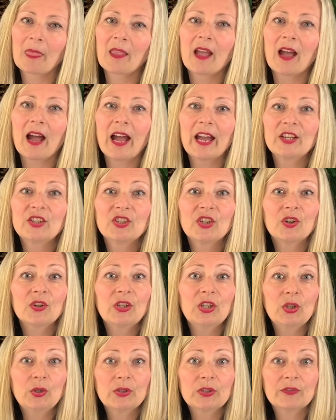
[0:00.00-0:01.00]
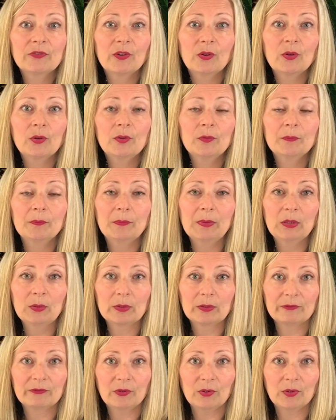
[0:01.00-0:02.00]
I share useful,
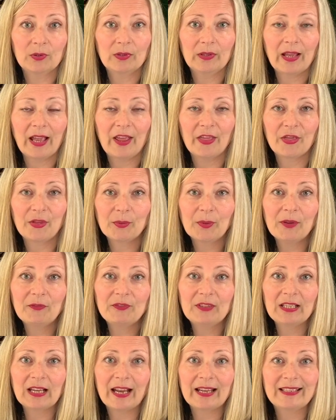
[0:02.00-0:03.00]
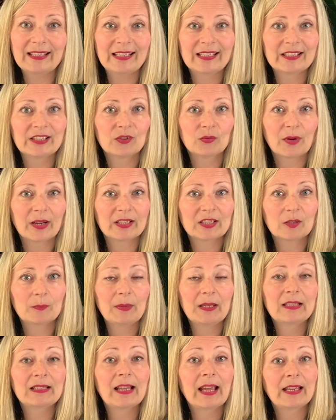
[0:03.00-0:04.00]
beautiful, and thrifty ideas and
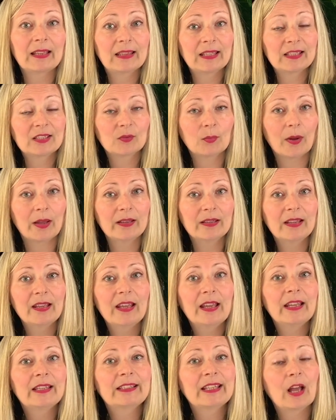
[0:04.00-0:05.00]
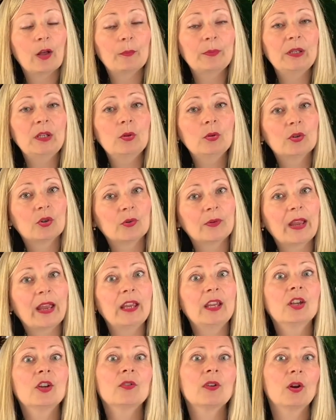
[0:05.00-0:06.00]
recipes like this one to help you create
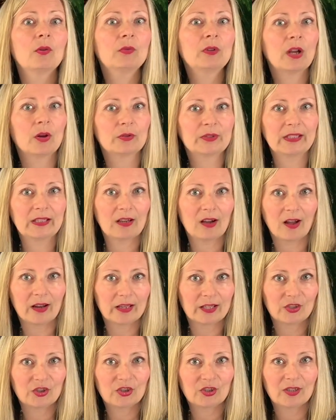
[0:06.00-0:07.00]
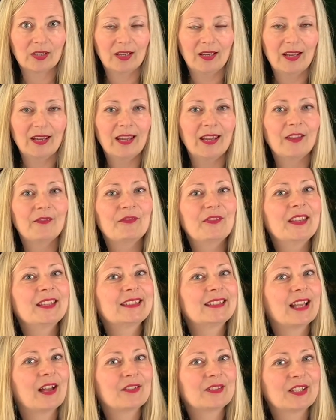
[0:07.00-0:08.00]
your own cozy cottage. If this
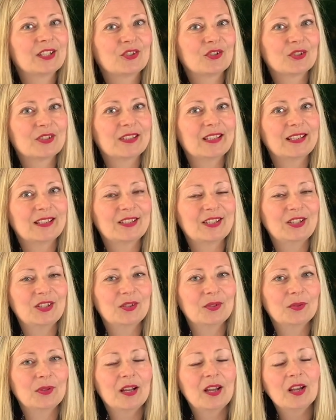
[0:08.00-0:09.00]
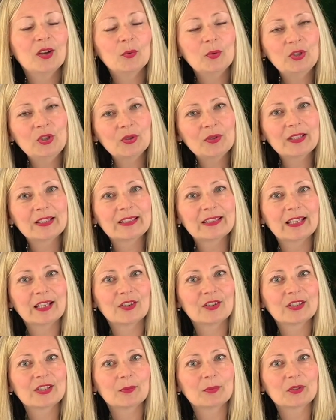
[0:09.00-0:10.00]
sounds interesting to you, would you consider
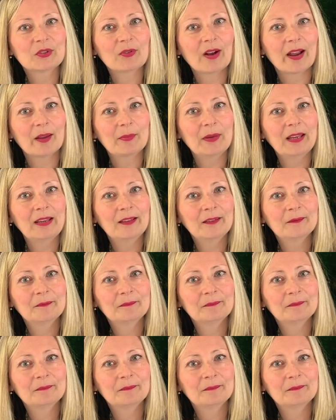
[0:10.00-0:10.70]
subscribing?